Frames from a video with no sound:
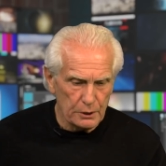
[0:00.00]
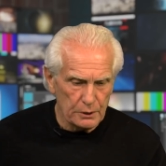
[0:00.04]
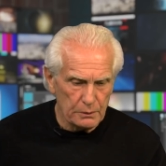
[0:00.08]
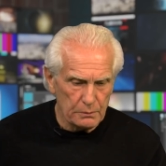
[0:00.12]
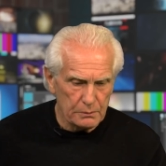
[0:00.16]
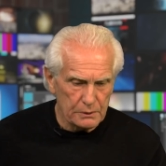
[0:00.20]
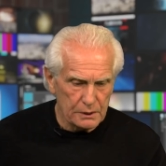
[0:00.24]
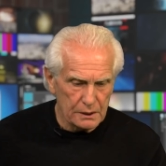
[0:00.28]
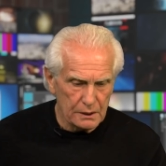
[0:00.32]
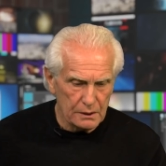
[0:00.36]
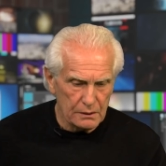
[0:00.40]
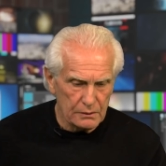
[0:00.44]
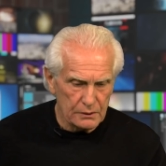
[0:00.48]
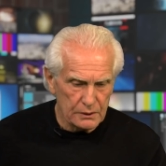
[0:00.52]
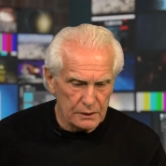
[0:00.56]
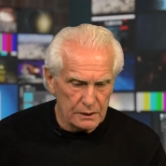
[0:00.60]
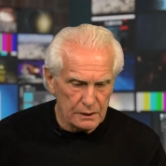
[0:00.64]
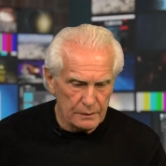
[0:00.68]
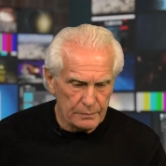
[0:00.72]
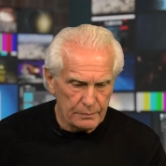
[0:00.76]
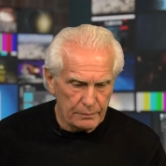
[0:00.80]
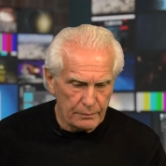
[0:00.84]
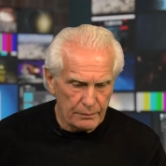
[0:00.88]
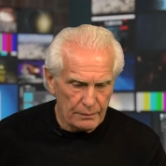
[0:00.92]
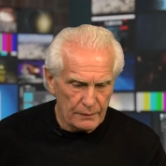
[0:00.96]
themselves.
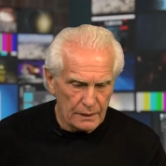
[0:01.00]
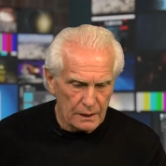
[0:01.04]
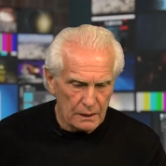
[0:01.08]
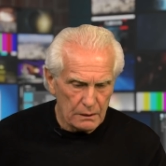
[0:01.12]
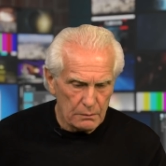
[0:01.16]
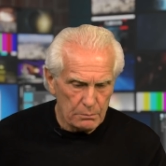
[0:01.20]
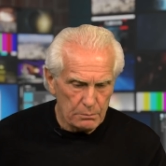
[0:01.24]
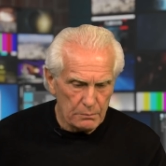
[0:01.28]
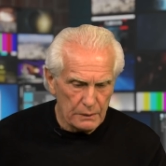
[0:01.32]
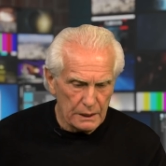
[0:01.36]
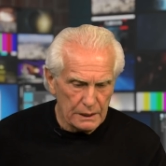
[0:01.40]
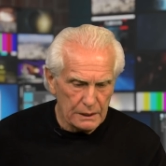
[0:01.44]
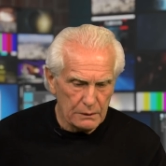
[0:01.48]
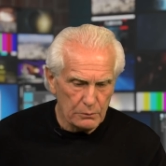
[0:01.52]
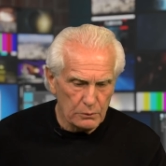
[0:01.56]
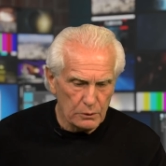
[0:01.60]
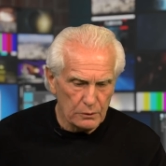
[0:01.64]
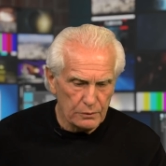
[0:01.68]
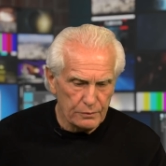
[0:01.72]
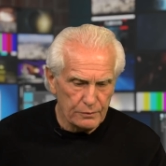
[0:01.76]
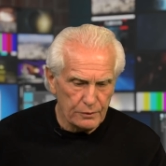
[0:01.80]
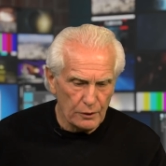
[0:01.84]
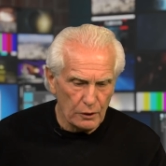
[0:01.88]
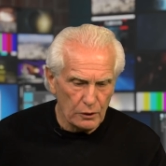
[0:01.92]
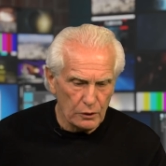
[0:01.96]
Many will
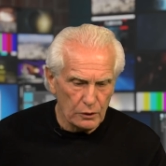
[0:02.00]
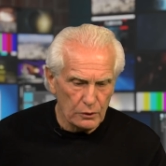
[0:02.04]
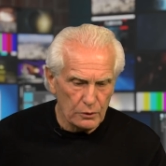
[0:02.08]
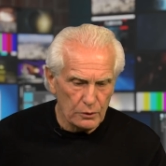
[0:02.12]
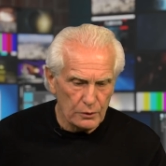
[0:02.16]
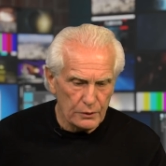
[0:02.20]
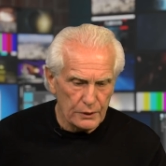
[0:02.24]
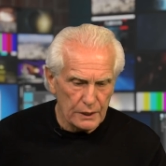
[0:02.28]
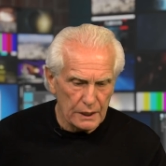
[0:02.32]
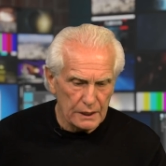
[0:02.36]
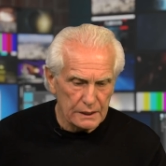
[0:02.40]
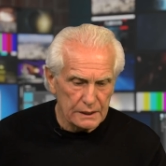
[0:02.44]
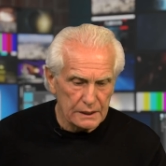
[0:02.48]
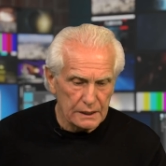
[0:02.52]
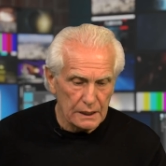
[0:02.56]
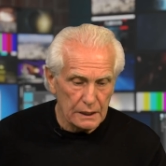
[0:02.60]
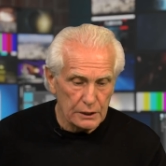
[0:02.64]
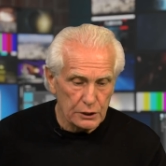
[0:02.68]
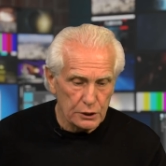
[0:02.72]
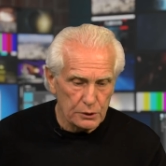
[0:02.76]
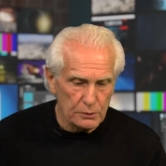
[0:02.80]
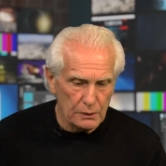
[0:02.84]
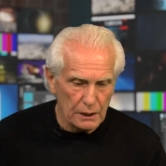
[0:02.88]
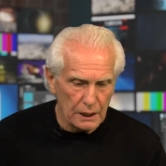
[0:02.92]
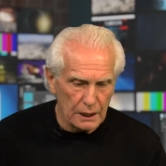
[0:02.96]
follow their
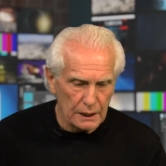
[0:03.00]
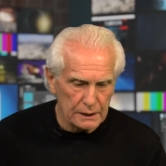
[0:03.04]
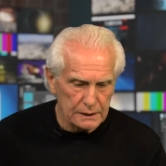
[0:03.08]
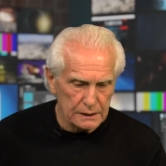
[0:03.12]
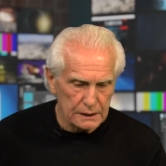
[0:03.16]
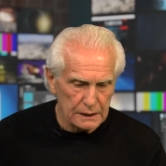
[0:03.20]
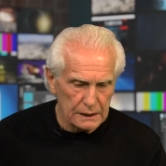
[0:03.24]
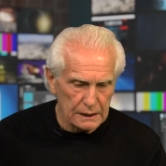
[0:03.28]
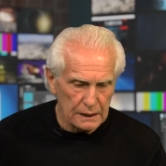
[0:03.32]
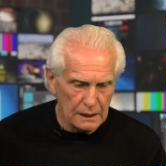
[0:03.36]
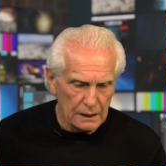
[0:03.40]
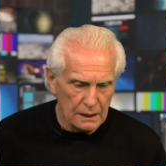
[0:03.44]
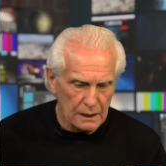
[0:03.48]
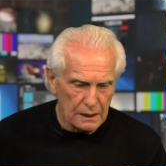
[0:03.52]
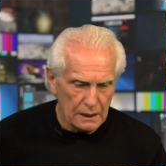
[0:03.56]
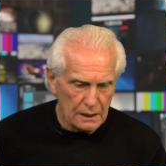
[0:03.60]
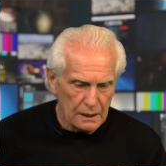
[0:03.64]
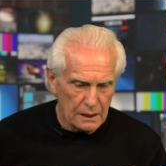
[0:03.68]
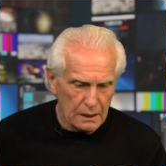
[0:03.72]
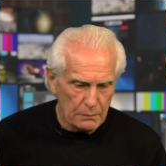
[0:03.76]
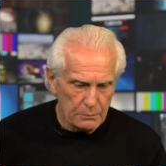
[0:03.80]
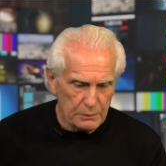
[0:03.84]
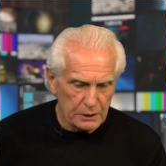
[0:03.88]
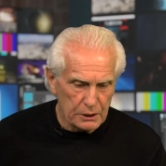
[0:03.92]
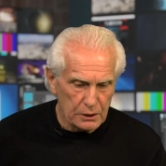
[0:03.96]
sensuality,
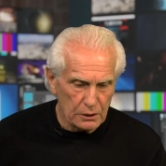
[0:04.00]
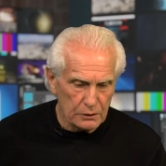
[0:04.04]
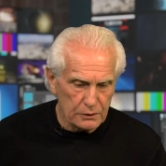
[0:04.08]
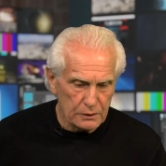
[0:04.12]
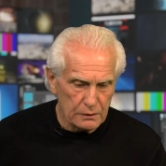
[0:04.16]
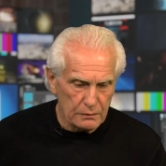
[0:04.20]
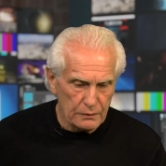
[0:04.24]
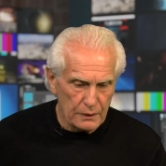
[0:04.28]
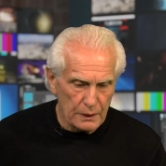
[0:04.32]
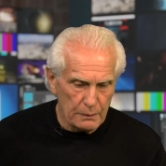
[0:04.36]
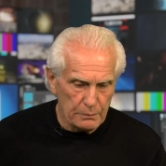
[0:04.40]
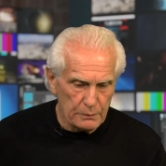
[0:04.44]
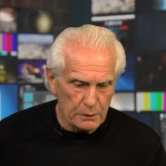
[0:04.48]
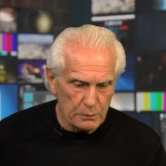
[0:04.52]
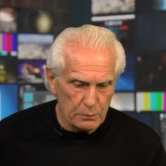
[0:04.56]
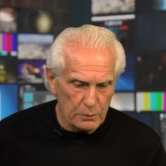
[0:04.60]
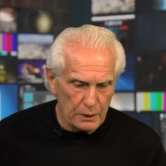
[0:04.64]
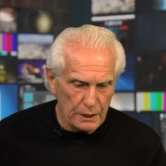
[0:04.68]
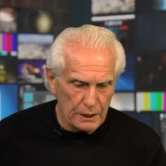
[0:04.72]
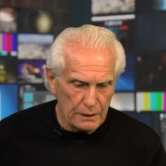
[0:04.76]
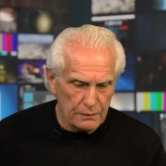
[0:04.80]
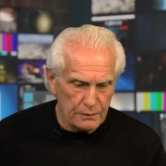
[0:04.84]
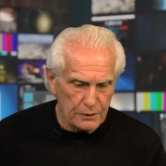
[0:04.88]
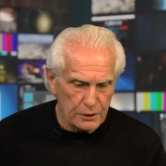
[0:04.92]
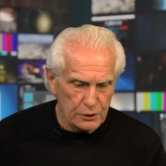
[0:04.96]
and because of them, the way
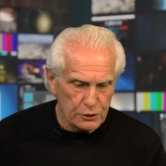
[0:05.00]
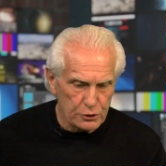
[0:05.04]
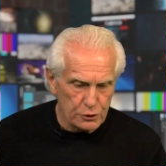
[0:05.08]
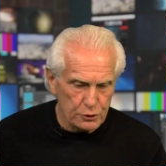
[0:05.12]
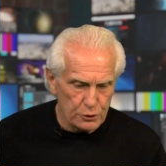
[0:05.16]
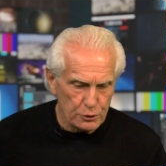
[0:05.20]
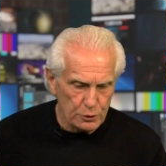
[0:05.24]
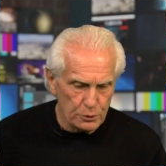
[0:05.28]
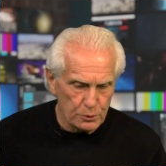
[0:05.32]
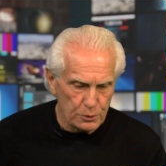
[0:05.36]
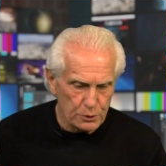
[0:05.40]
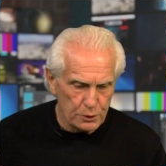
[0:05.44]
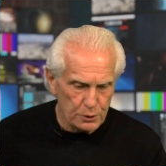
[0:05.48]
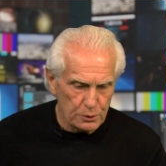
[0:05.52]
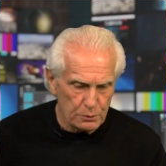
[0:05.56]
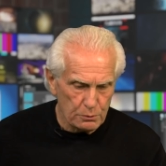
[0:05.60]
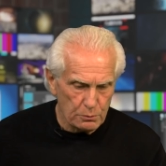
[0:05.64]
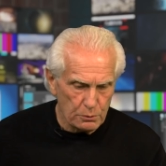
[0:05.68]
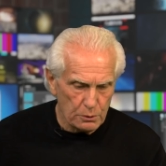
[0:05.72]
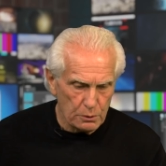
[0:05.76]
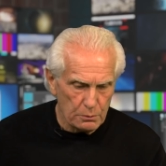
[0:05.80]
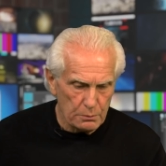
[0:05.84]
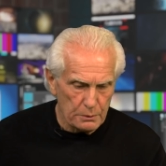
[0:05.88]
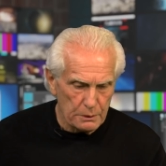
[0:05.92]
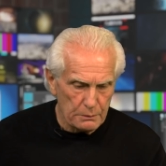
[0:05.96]
of the truth
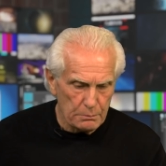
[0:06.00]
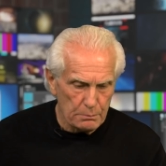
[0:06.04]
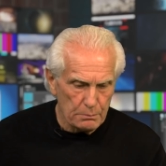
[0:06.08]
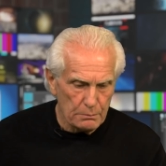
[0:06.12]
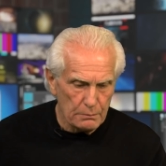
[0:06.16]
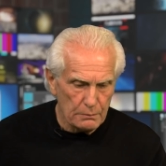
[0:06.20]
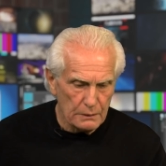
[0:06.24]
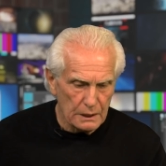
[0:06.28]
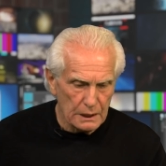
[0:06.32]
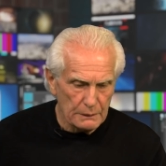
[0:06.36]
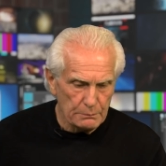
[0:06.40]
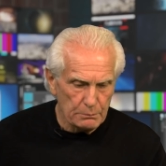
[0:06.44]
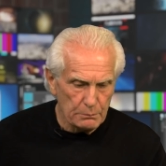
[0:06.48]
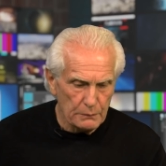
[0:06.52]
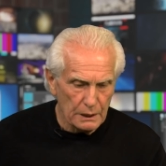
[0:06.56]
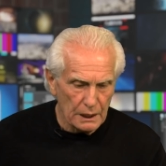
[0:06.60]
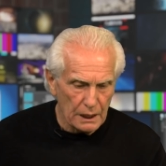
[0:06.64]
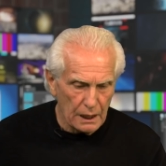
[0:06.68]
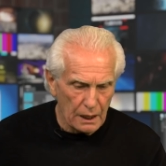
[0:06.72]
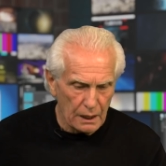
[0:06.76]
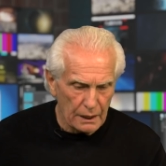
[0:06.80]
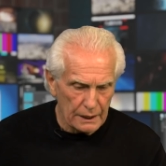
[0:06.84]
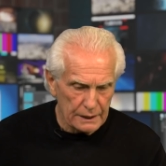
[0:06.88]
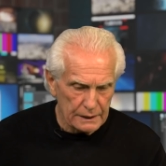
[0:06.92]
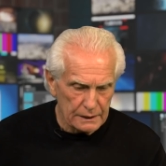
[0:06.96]
will be uh,
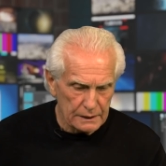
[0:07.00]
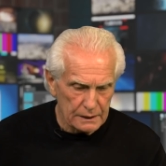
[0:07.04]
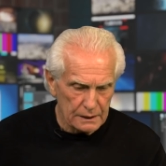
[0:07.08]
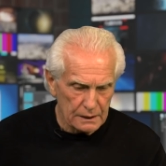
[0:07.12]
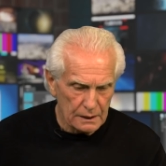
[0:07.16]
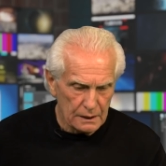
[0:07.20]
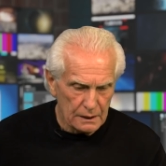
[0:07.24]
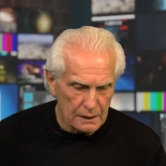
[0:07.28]
maligned.